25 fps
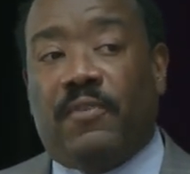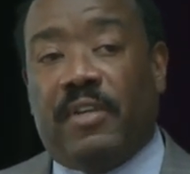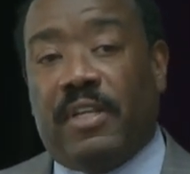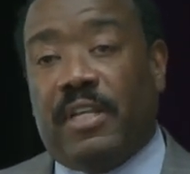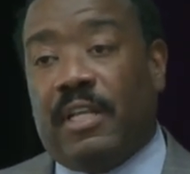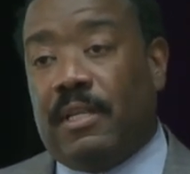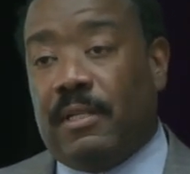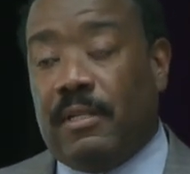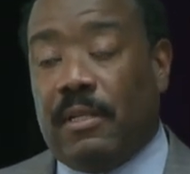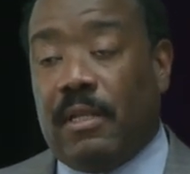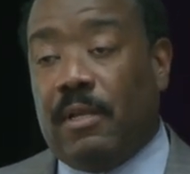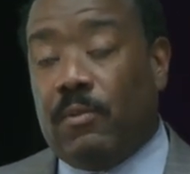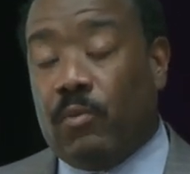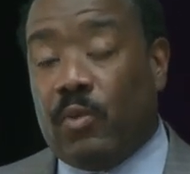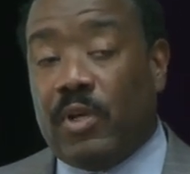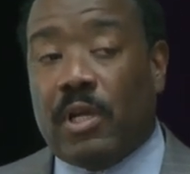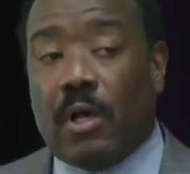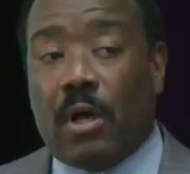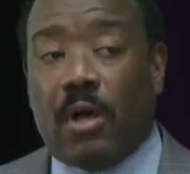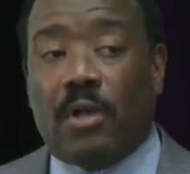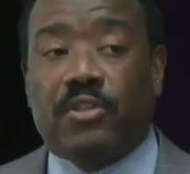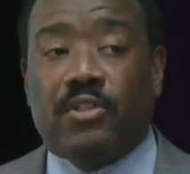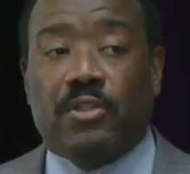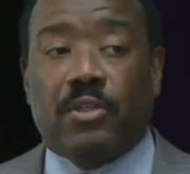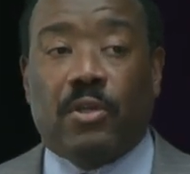And, and, we
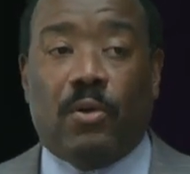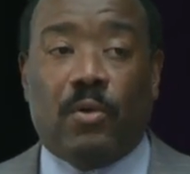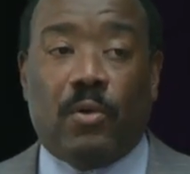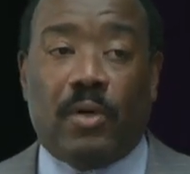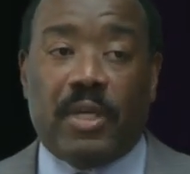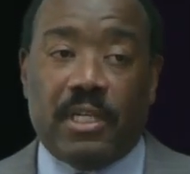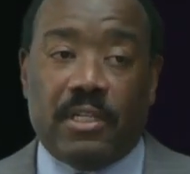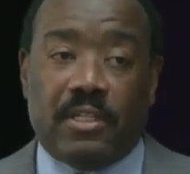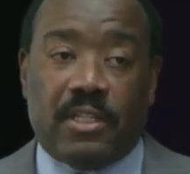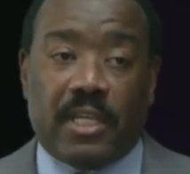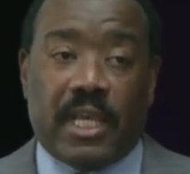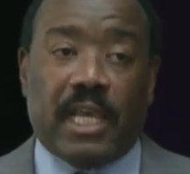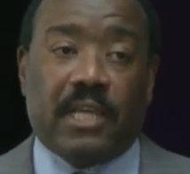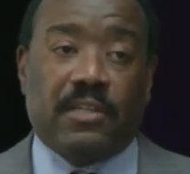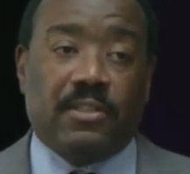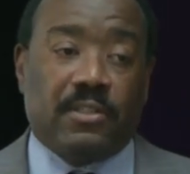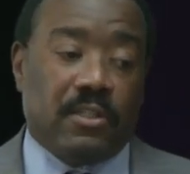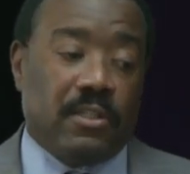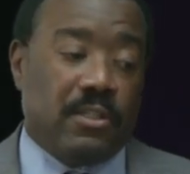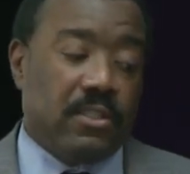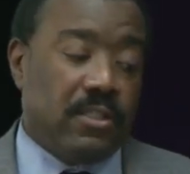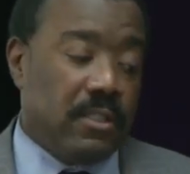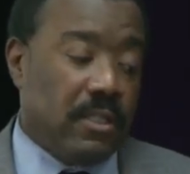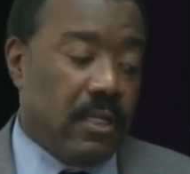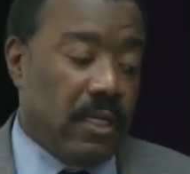also in
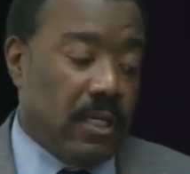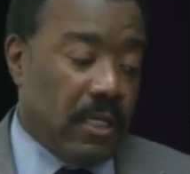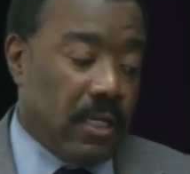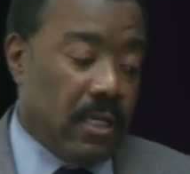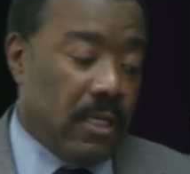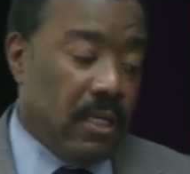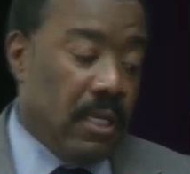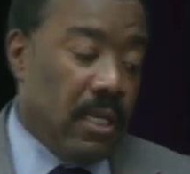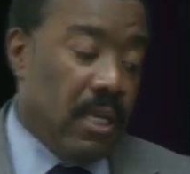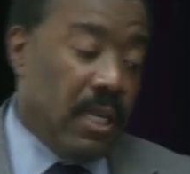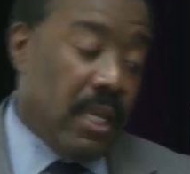Texas uh,